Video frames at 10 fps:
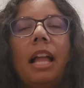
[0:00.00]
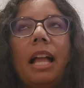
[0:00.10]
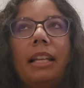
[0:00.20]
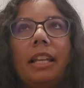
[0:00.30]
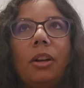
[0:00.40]

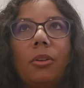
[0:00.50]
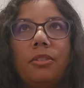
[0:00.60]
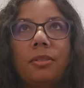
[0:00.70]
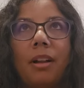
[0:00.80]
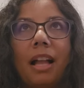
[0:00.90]
and I
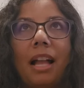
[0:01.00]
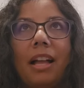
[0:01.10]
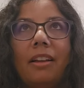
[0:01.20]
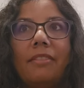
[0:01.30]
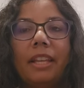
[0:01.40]
also
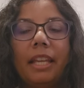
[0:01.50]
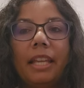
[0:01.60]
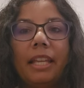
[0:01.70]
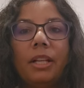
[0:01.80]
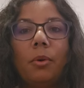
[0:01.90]
have
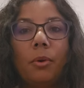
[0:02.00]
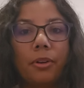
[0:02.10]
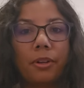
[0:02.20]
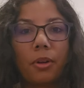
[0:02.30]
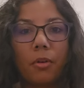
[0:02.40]
a
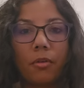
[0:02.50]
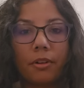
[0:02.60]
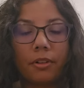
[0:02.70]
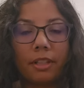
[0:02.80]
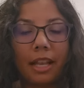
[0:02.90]
corner to
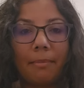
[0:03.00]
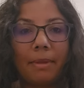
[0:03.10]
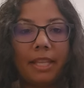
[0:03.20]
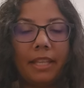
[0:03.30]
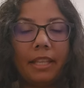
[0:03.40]
corner that I'm
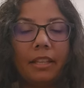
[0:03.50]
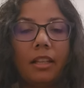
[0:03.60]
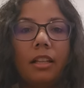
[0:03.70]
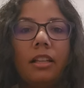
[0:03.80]
making.